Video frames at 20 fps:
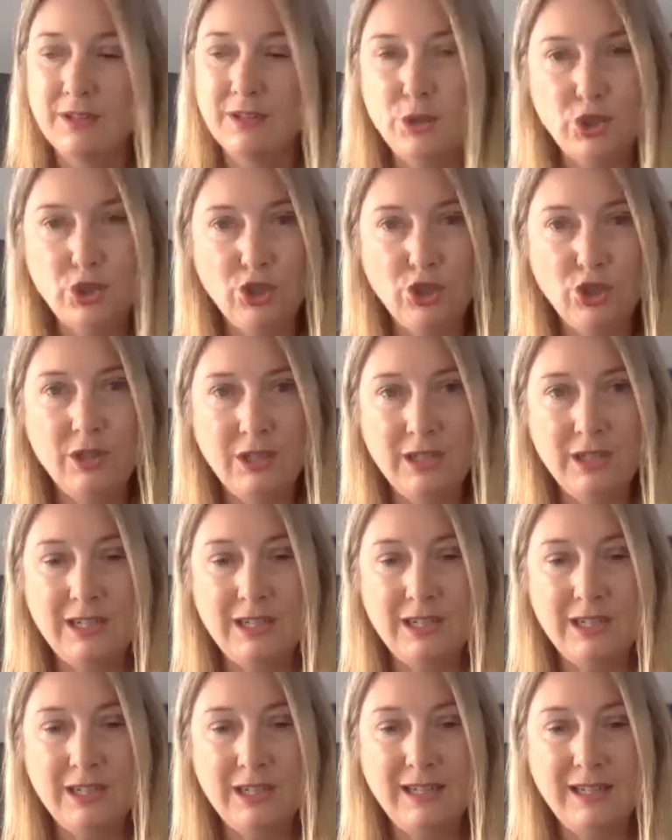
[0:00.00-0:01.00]

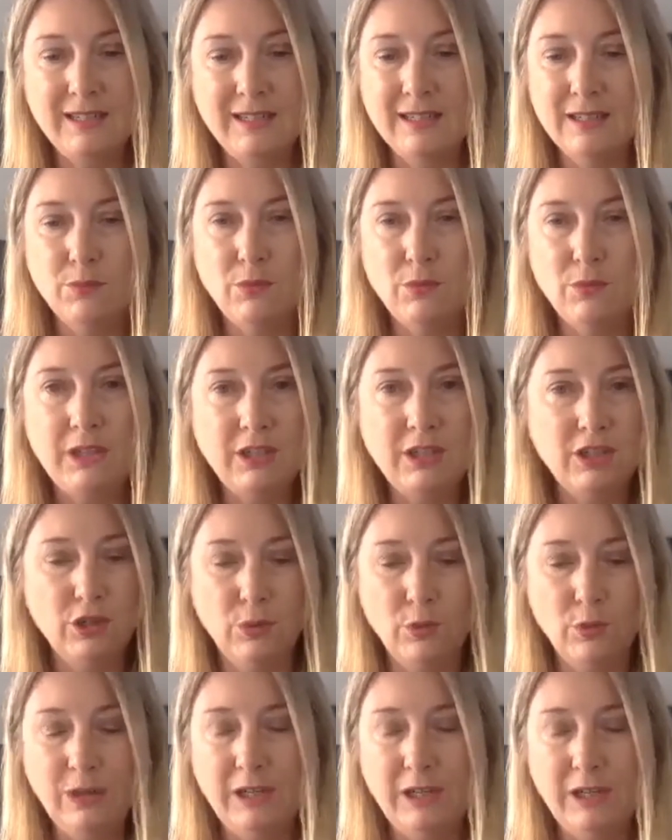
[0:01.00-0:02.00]
opportunities when you're
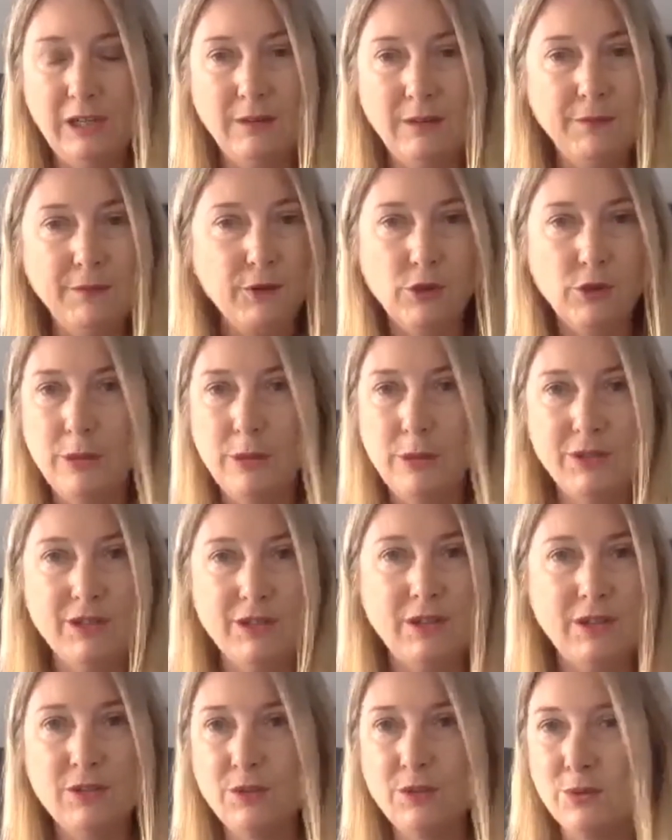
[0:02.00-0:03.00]
talking 4
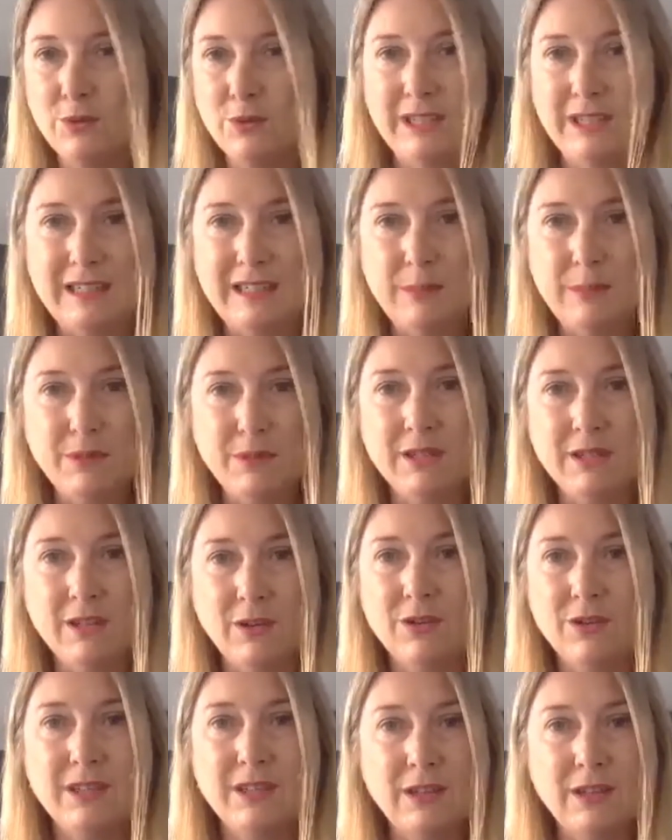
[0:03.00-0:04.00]
episodes or 6
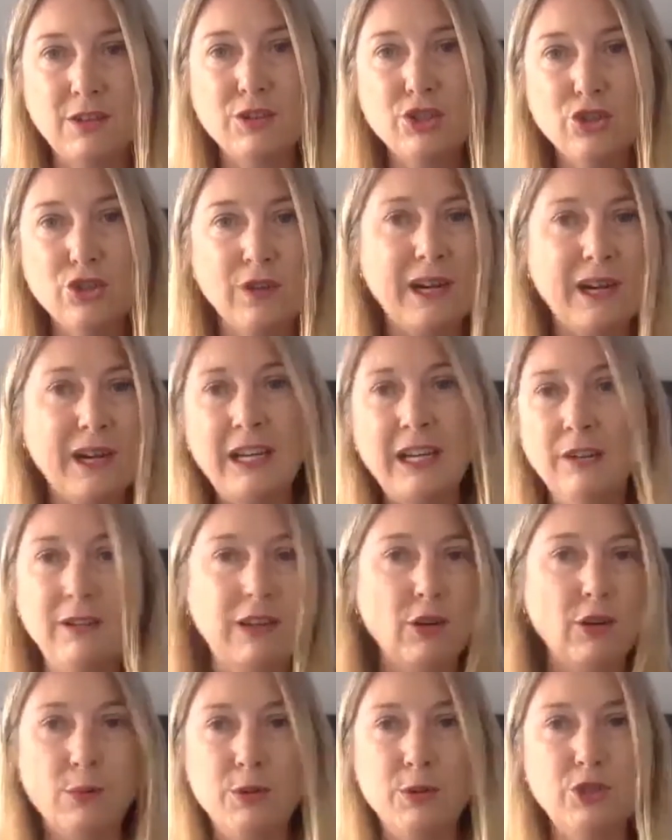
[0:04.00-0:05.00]
episodes, and those training
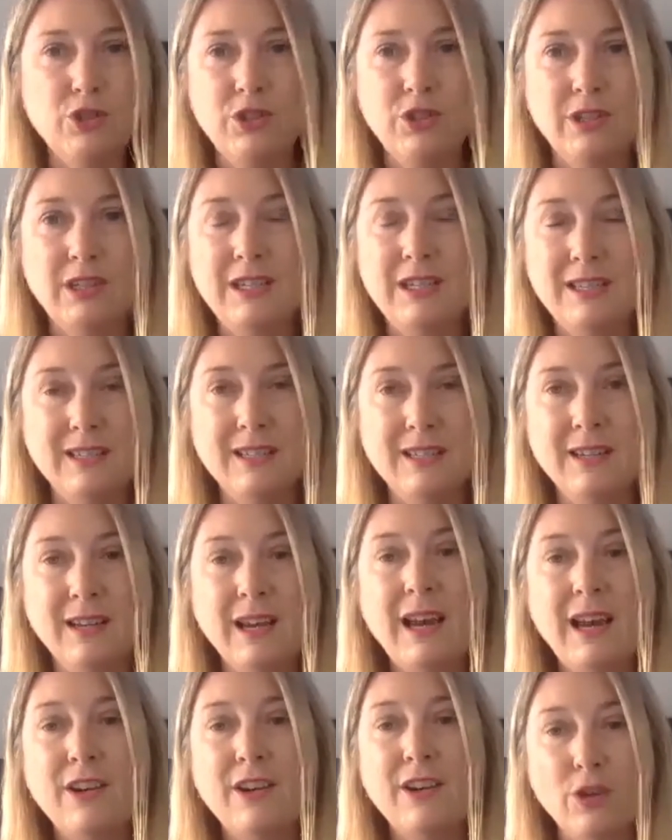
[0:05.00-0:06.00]
ground opportunities
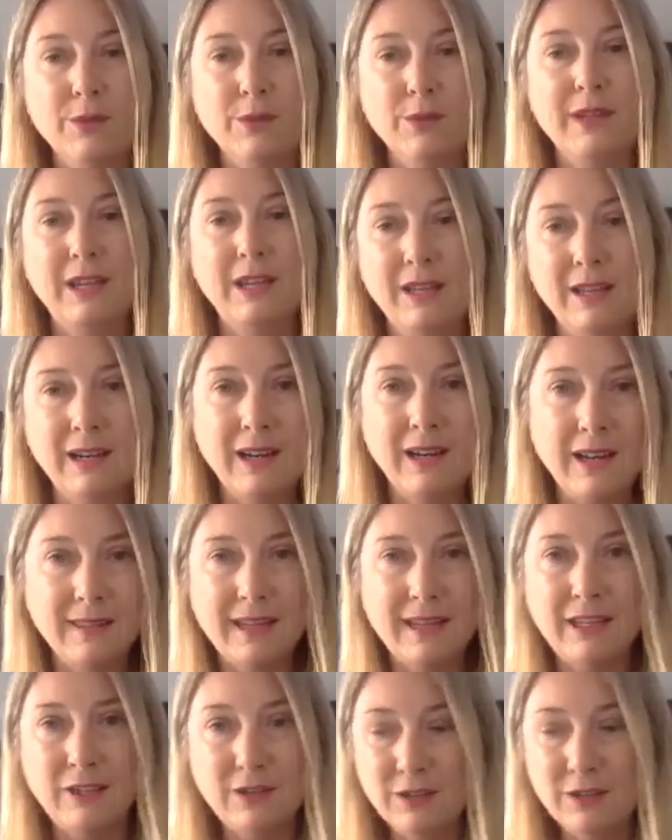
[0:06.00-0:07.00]
are not there that like
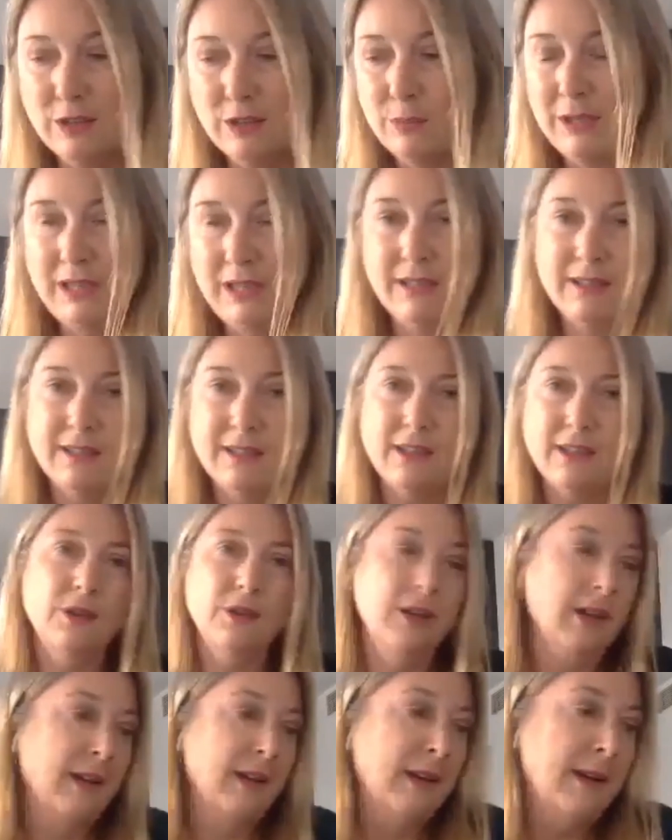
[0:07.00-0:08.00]
they used to be.
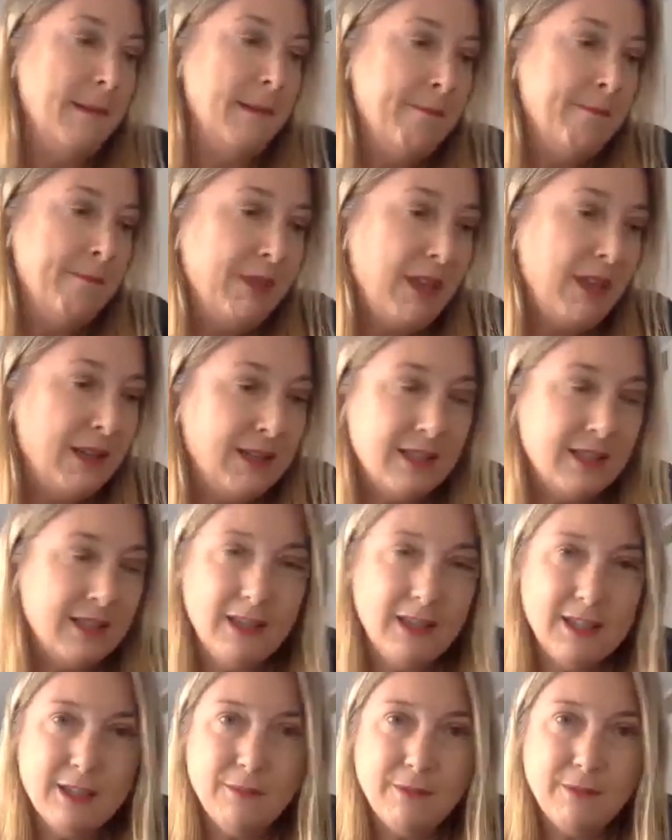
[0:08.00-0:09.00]
So it's
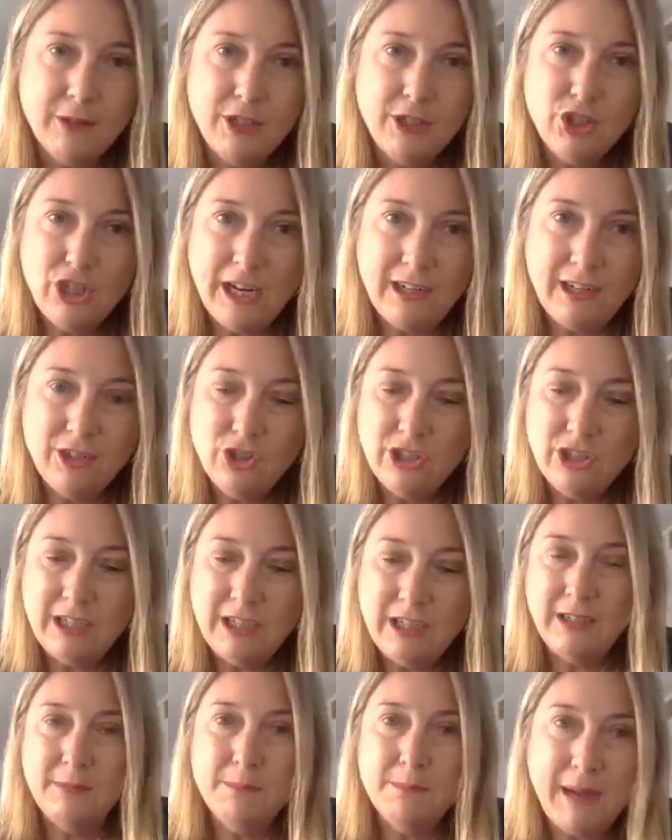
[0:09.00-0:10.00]
a very
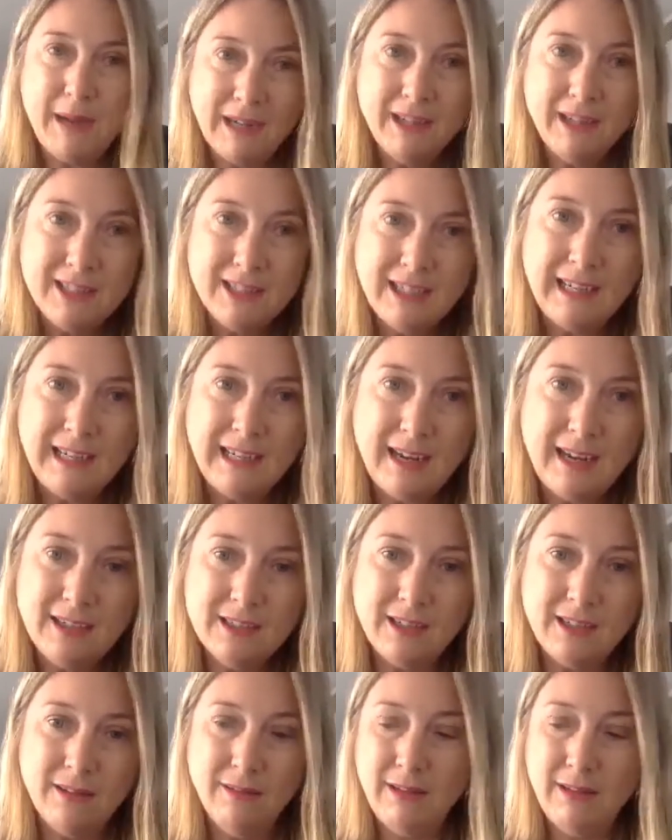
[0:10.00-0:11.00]
challenging balancing act,
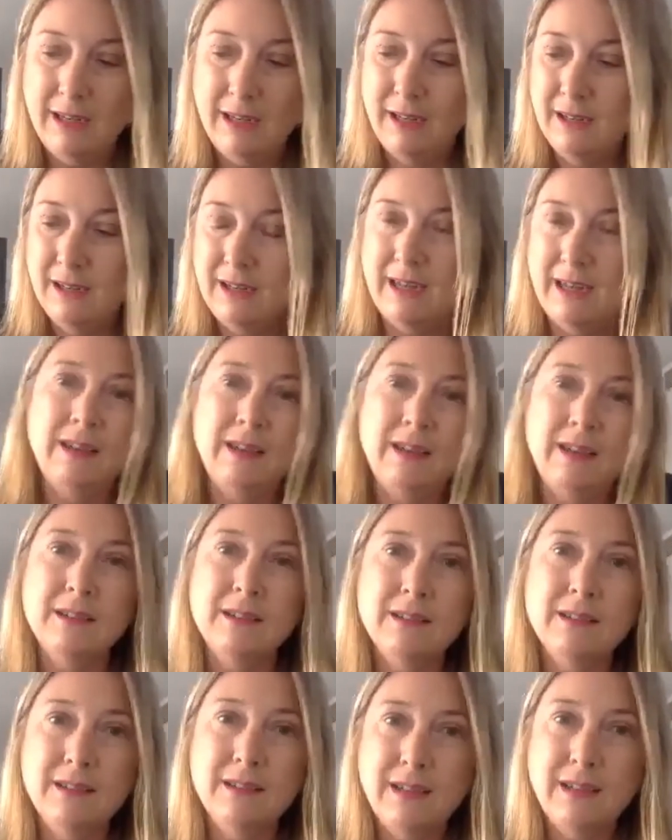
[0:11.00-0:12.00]
I think,
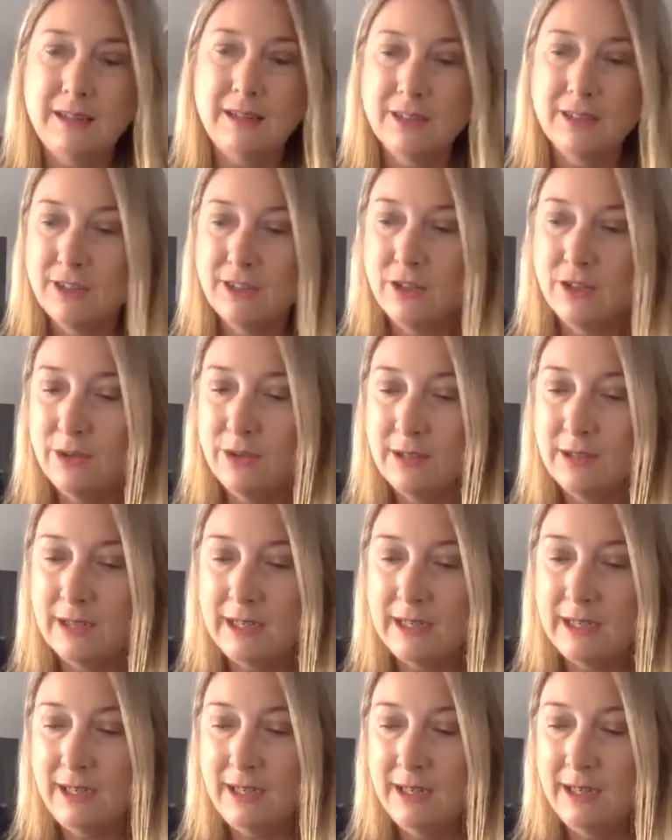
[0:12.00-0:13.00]
and
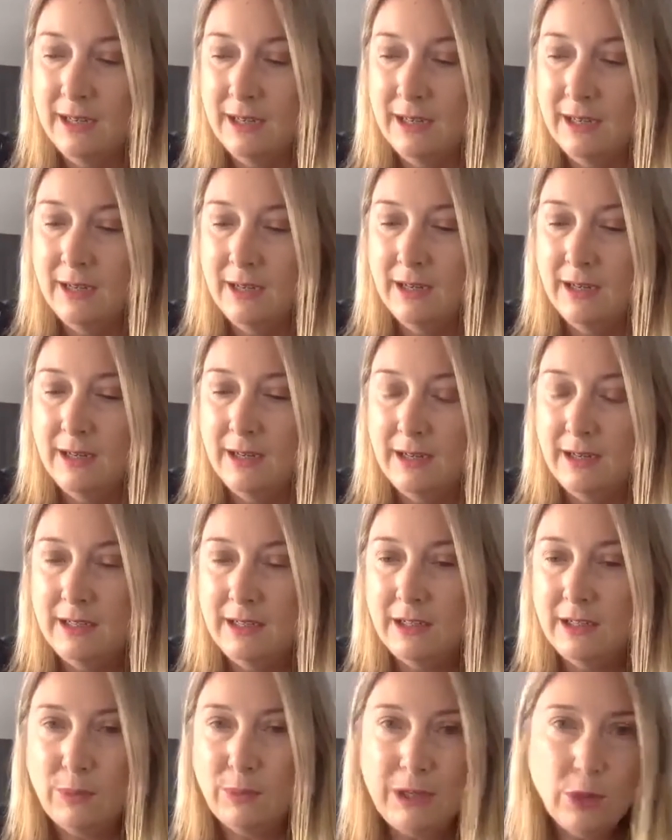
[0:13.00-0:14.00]
certainly, you
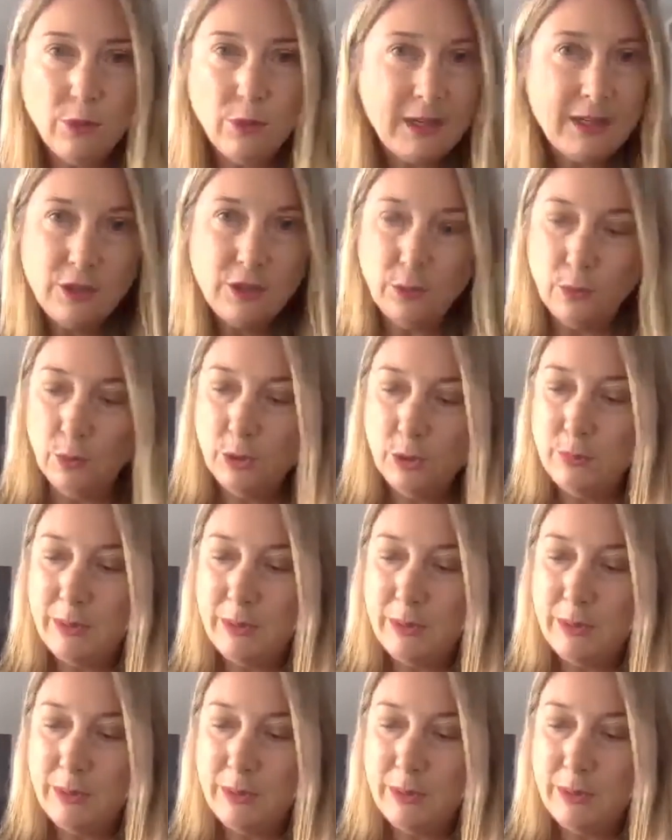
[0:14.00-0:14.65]
know, we've always spoken